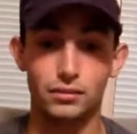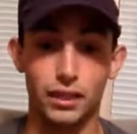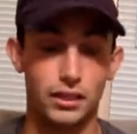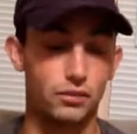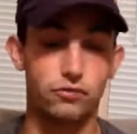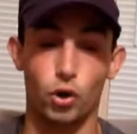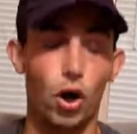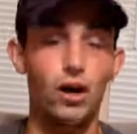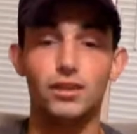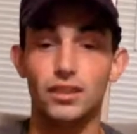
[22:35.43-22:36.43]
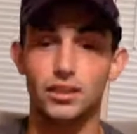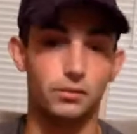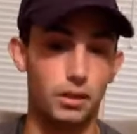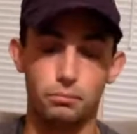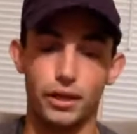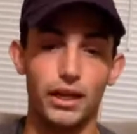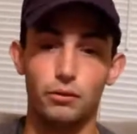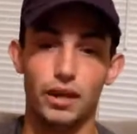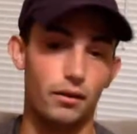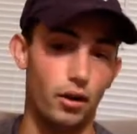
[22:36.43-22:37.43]
Like for all of the complaining
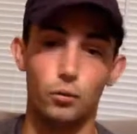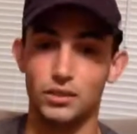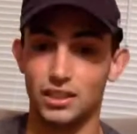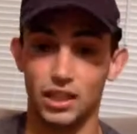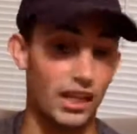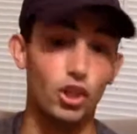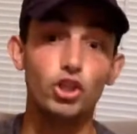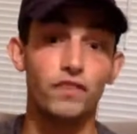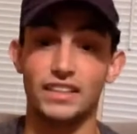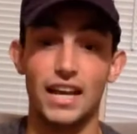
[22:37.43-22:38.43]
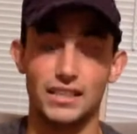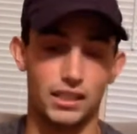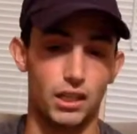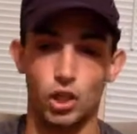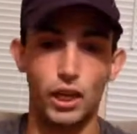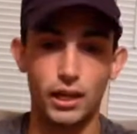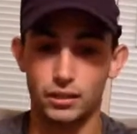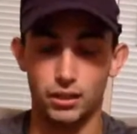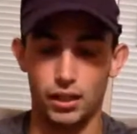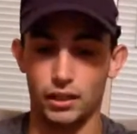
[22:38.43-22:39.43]
we had, what's it gonna look? It looks fantastic. Like looking
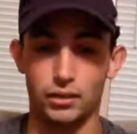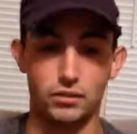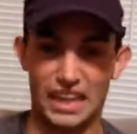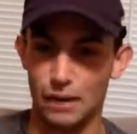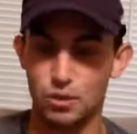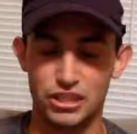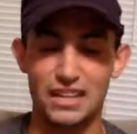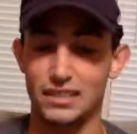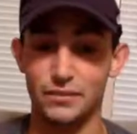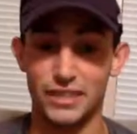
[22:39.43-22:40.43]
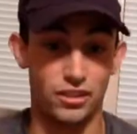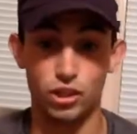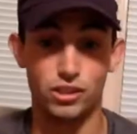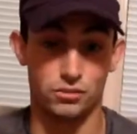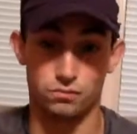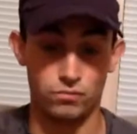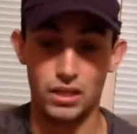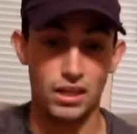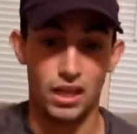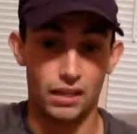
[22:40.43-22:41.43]
at the camera shots and everything, it looks.
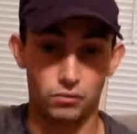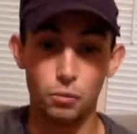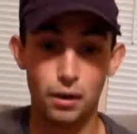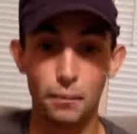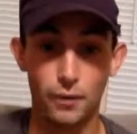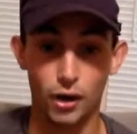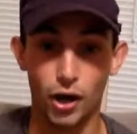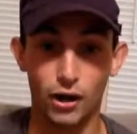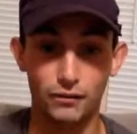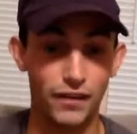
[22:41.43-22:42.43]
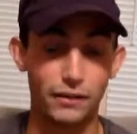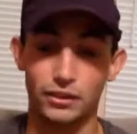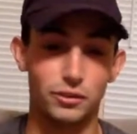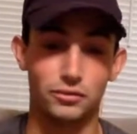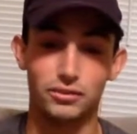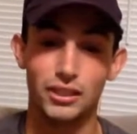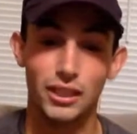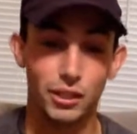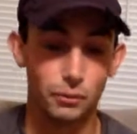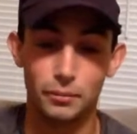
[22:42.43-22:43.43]
Like, no problem at all. In fact,
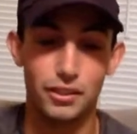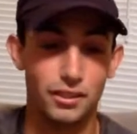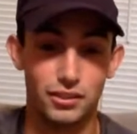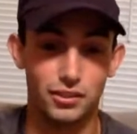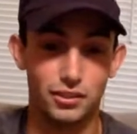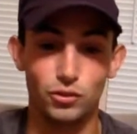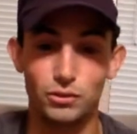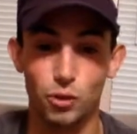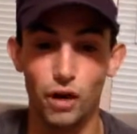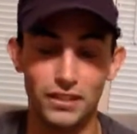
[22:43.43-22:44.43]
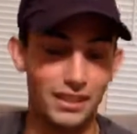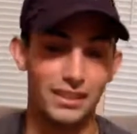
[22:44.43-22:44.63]
maybe they should do this more often.